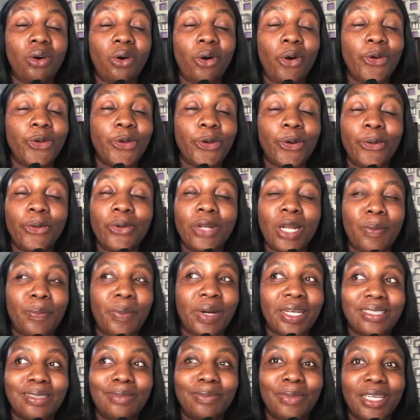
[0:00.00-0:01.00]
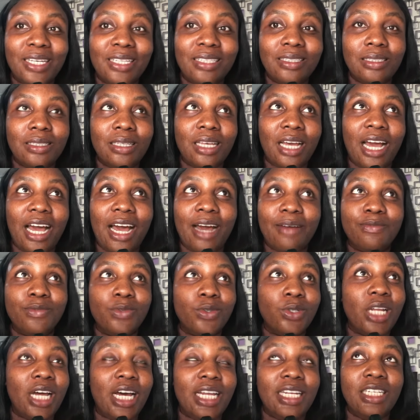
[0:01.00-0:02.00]
on your own apartment, have
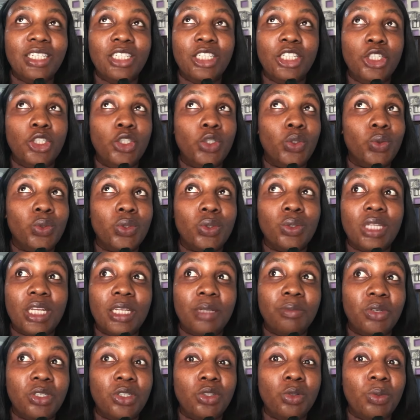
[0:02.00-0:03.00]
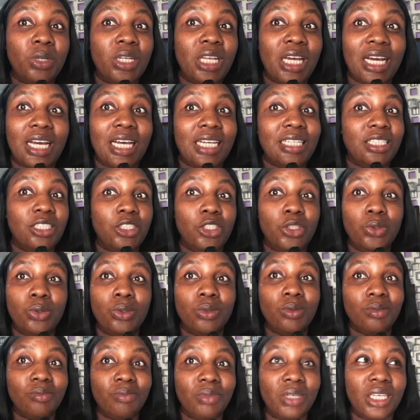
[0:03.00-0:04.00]
not had any issues, and but nobody had
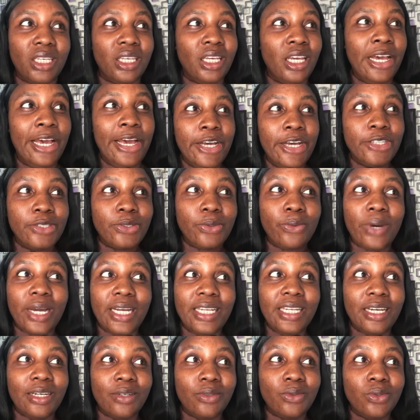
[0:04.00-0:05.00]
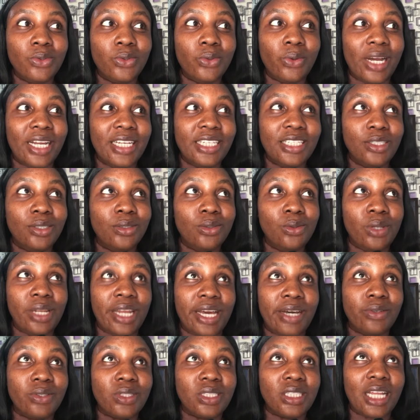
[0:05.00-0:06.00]
issues with me. So why now do I need to
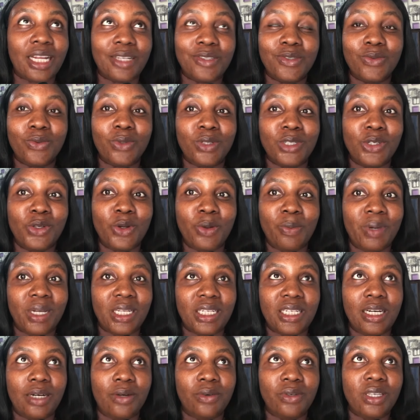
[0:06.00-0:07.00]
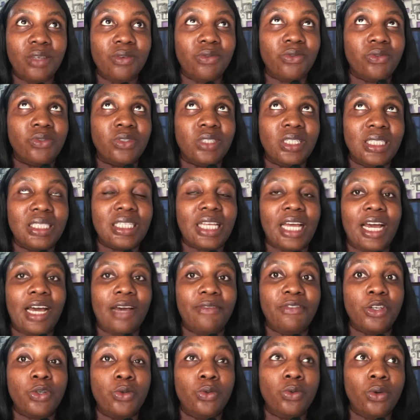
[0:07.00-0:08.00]
now start running up and down if since I
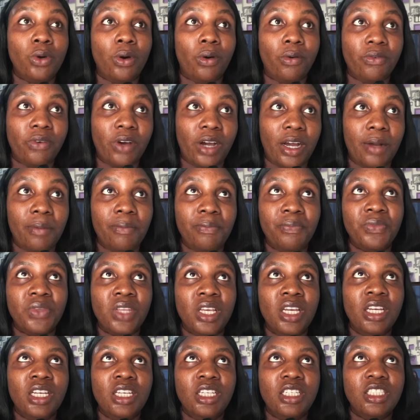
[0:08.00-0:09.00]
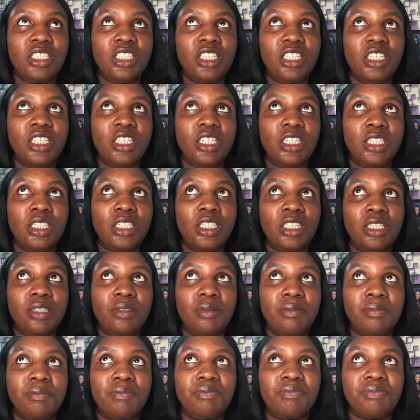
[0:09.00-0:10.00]
have a good offer? The
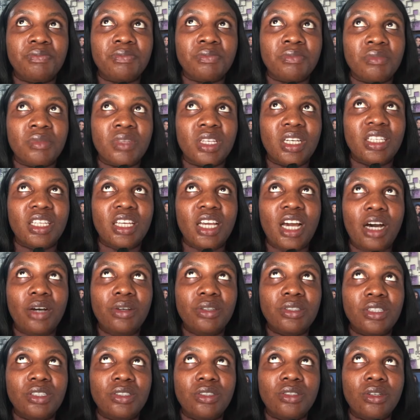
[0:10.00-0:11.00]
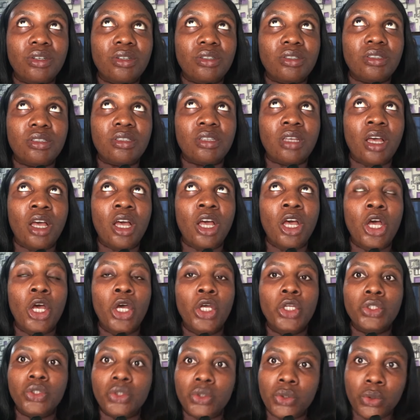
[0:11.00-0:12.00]
the house is not
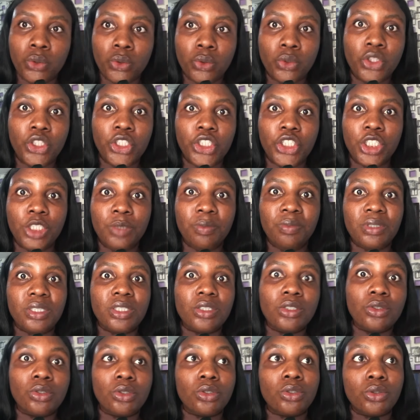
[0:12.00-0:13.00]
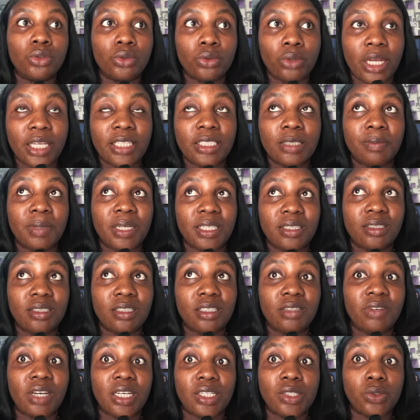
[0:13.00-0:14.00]
too cheap, it's not too
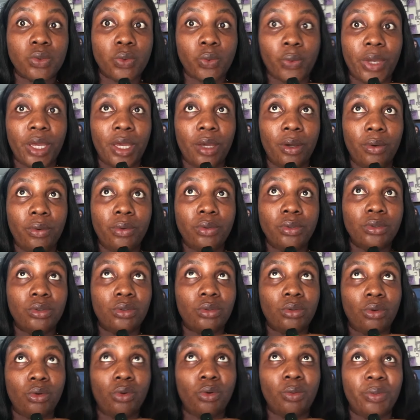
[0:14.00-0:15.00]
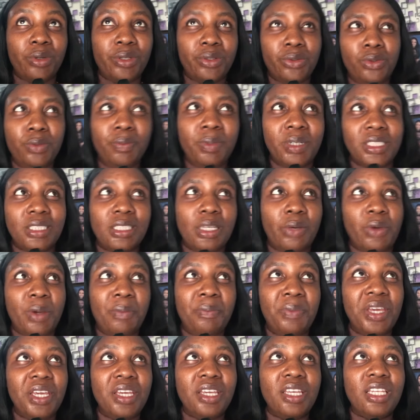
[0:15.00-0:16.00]
expensive as well. So but the good part is that we're
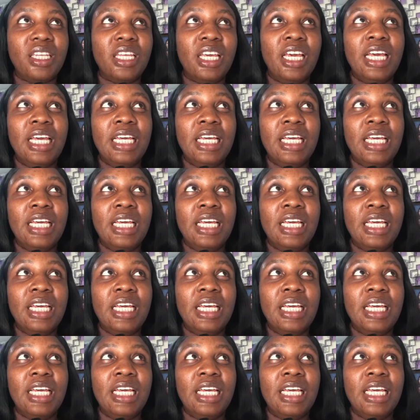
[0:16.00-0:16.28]
paying